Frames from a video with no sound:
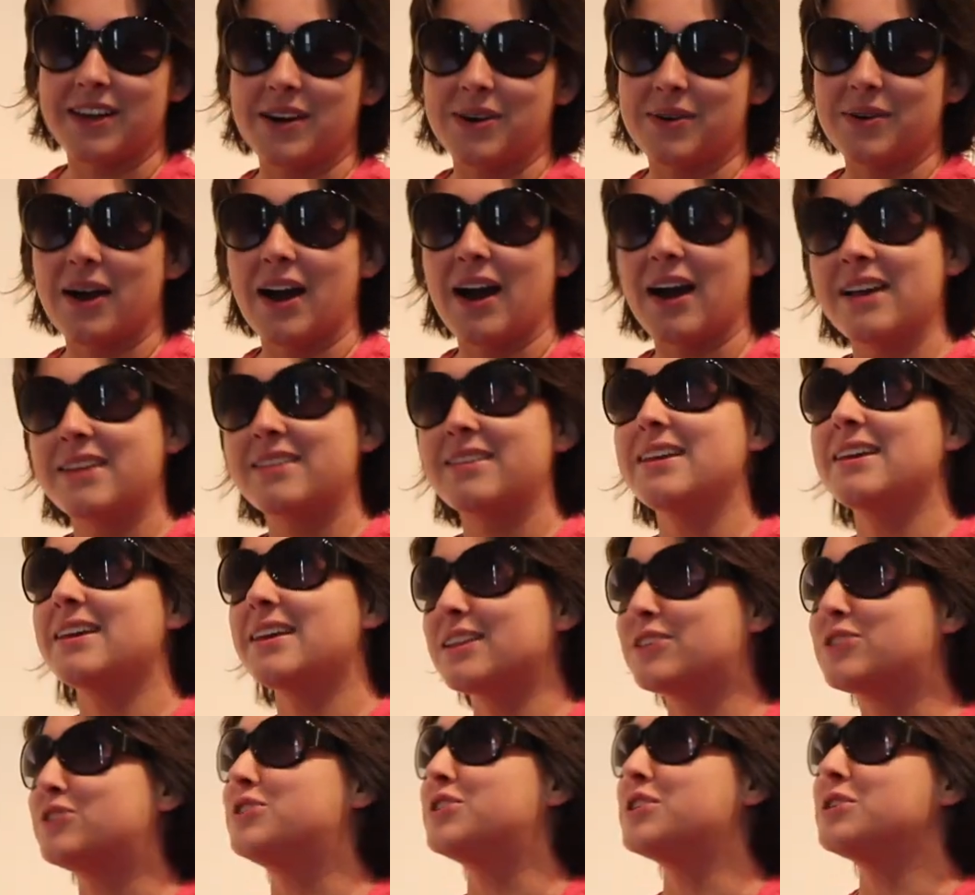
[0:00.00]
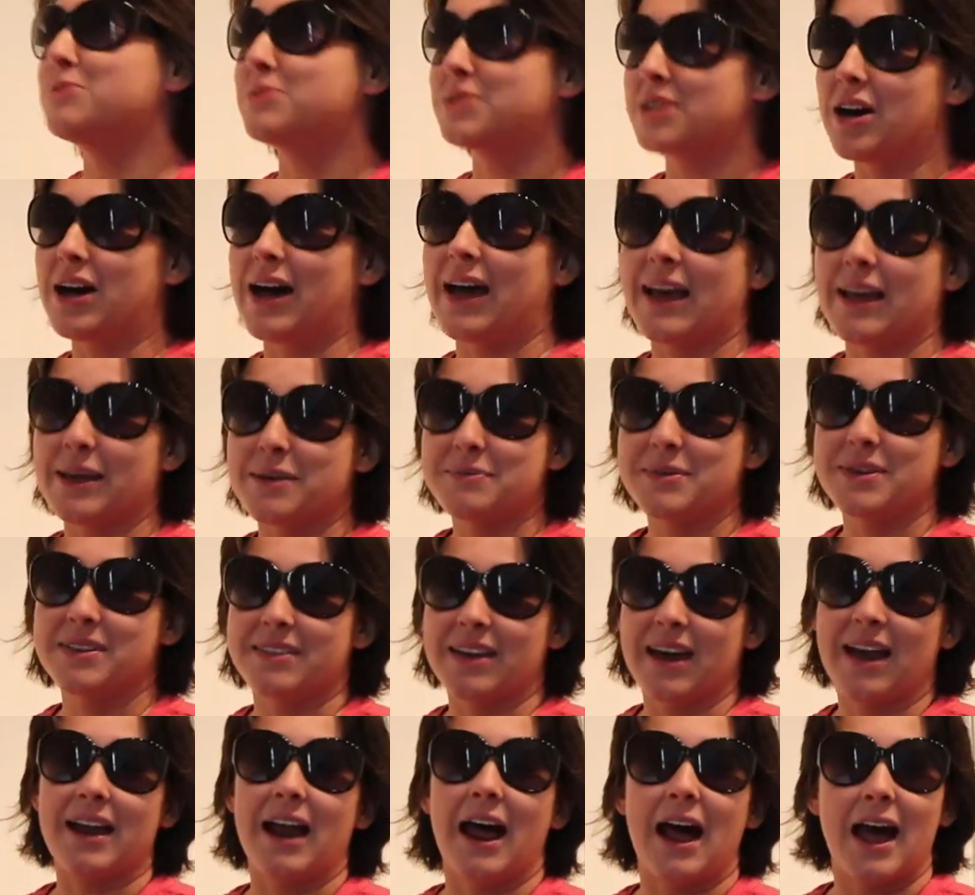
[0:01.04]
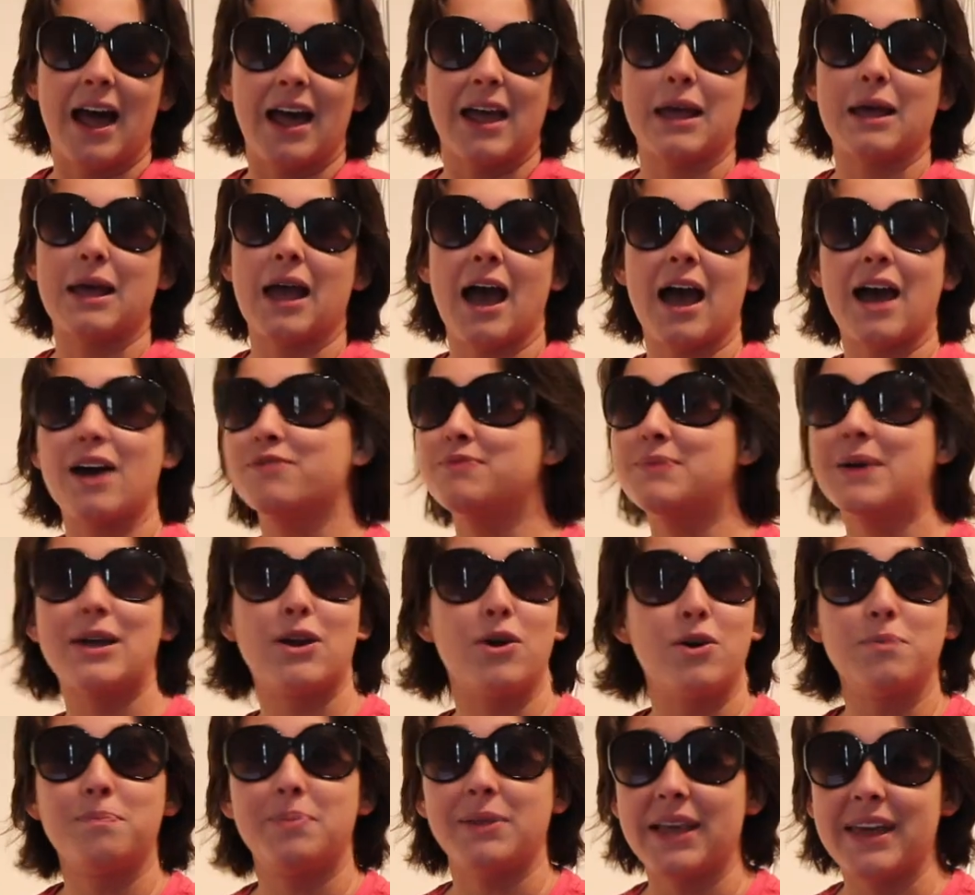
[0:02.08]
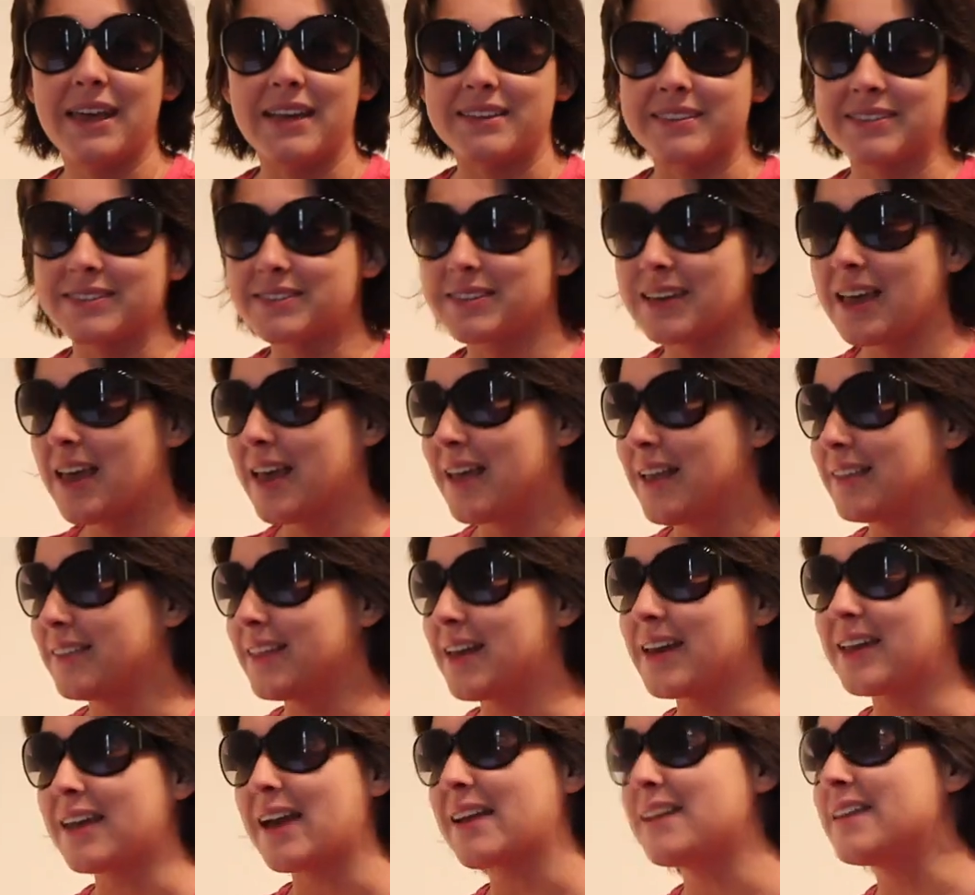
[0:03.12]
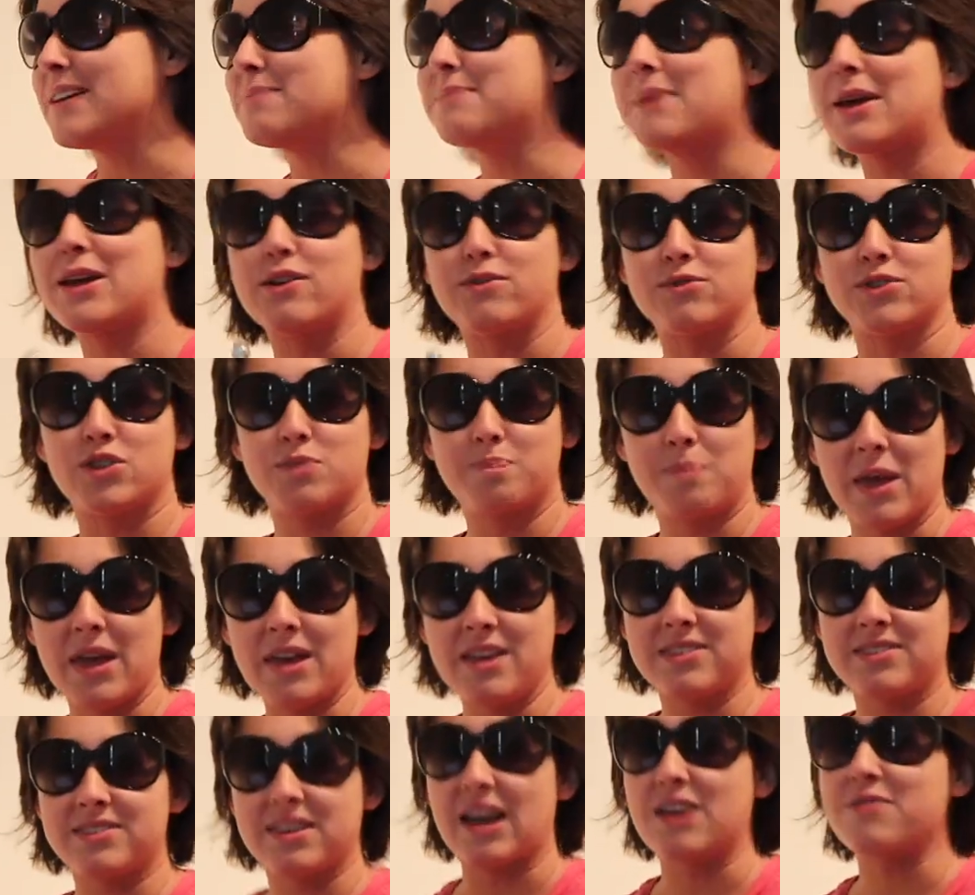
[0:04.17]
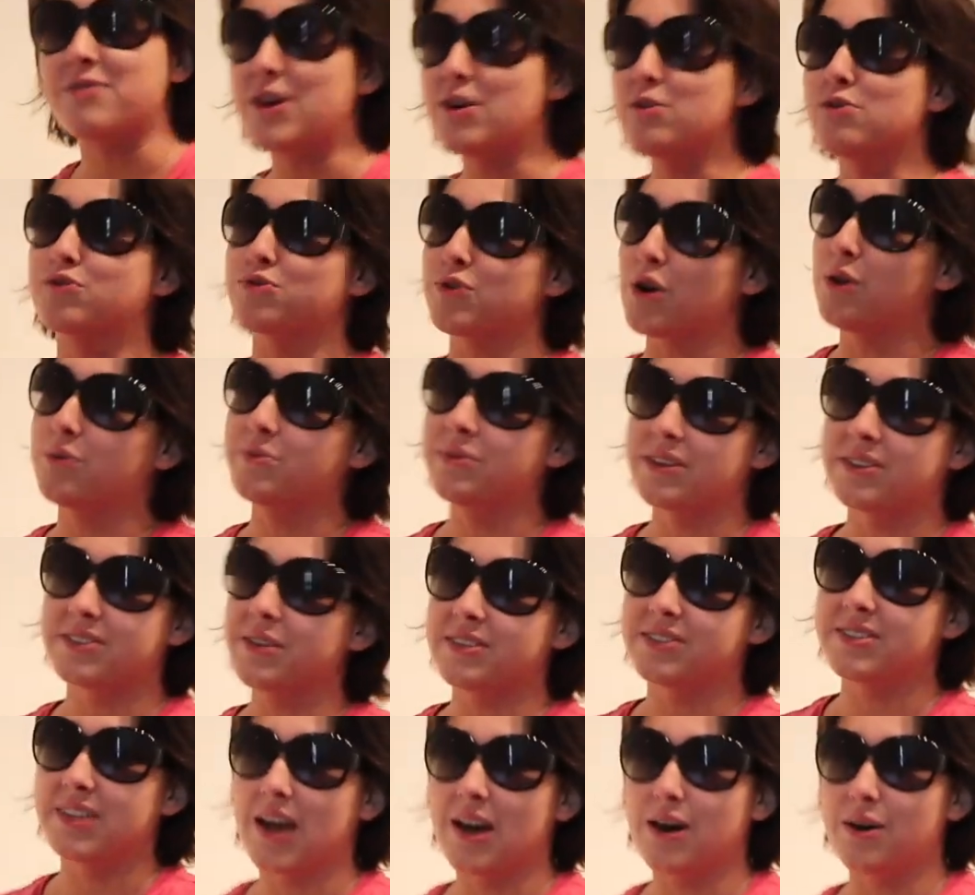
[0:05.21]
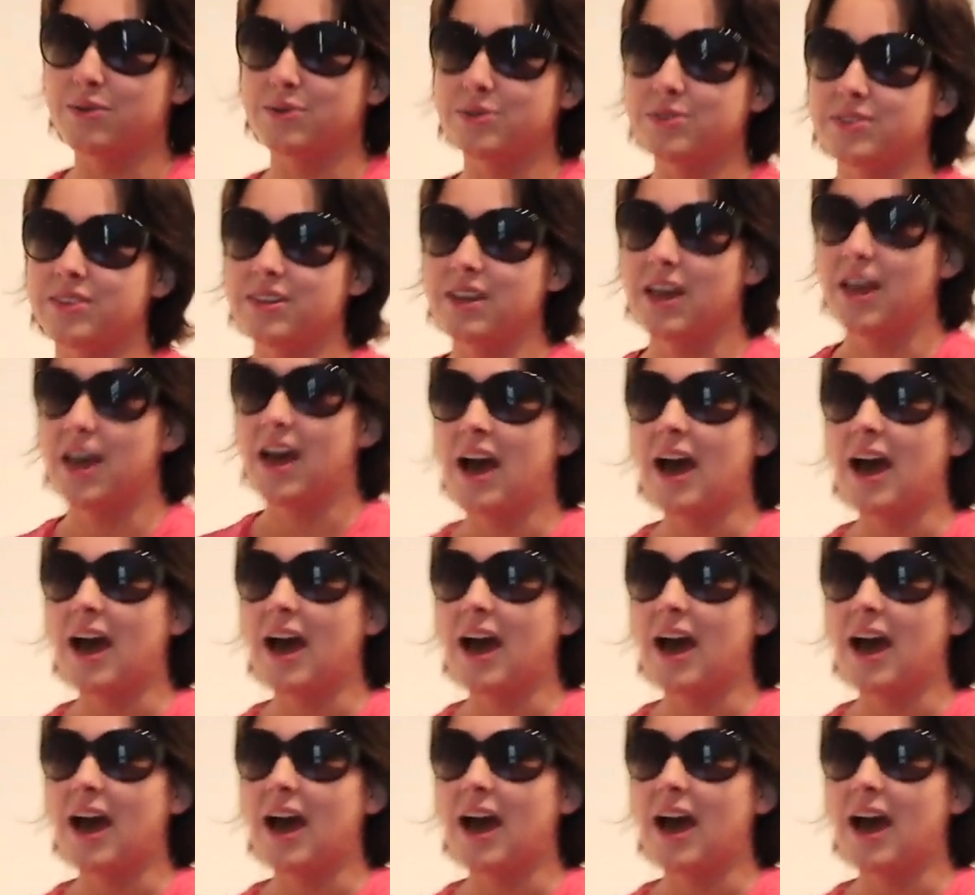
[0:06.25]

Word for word: you know, I think it's due time that I have my own place. Like I need my own space. I've outgrown this house.